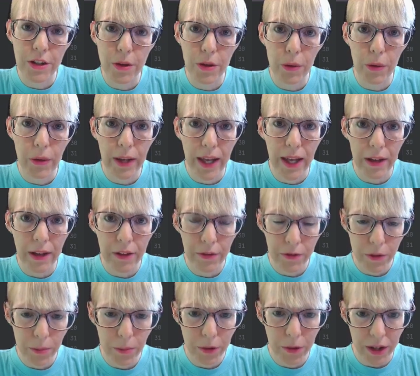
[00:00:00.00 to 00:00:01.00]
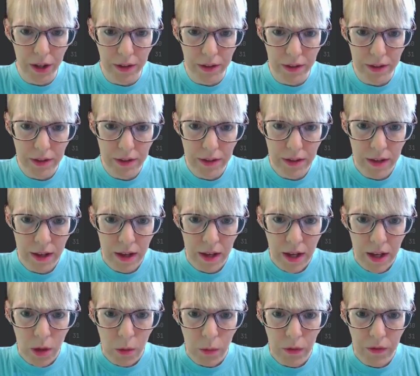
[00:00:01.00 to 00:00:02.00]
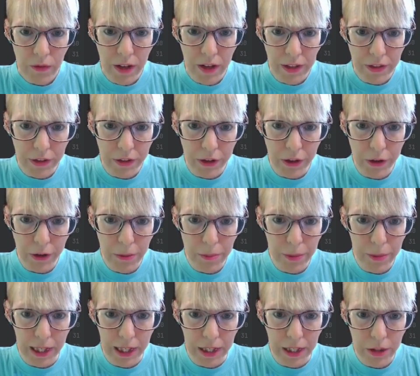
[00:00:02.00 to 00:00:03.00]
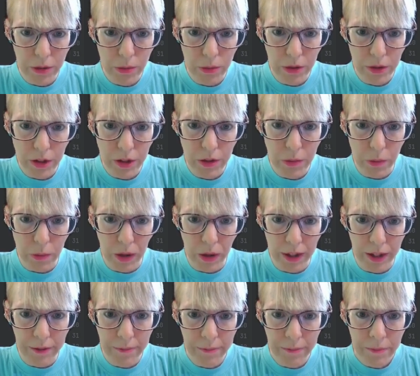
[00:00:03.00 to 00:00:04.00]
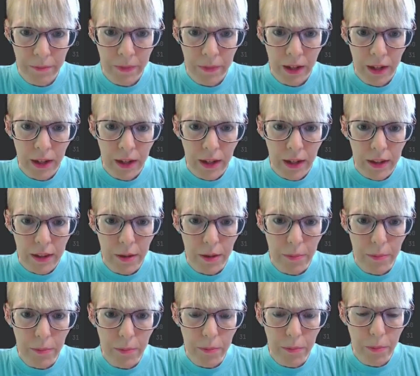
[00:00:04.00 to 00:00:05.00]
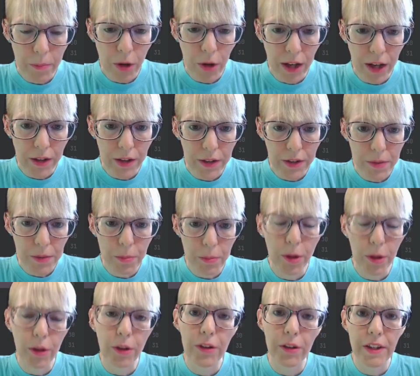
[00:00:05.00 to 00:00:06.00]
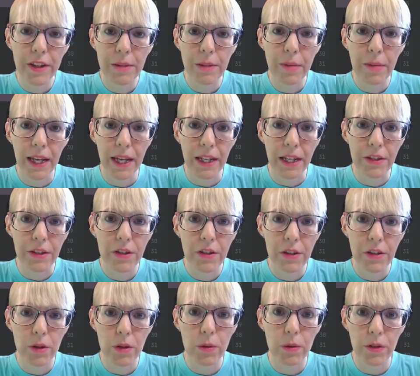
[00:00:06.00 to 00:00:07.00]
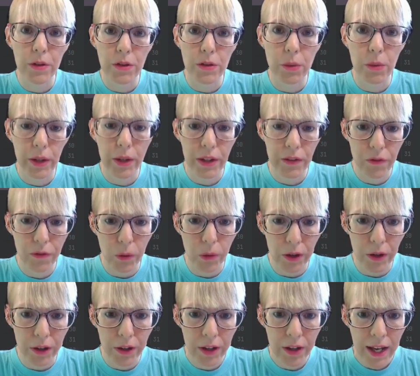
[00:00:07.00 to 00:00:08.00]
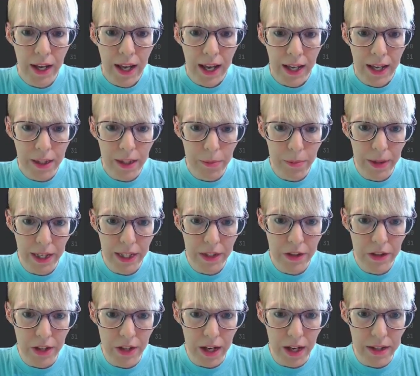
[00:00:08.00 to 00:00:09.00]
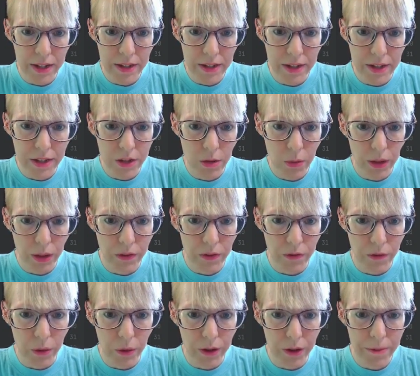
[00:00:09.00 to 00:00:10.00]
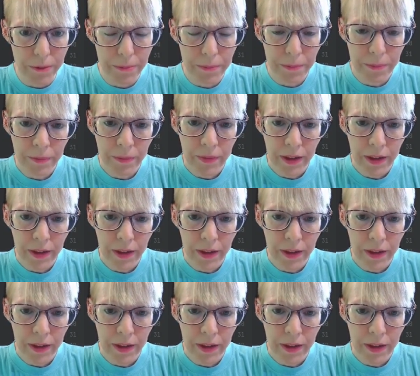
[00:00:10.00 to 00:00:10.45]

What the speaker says: the total count of the products. We've got the current page, which is 1. The products per this page, so there's 24, and the page size is 24.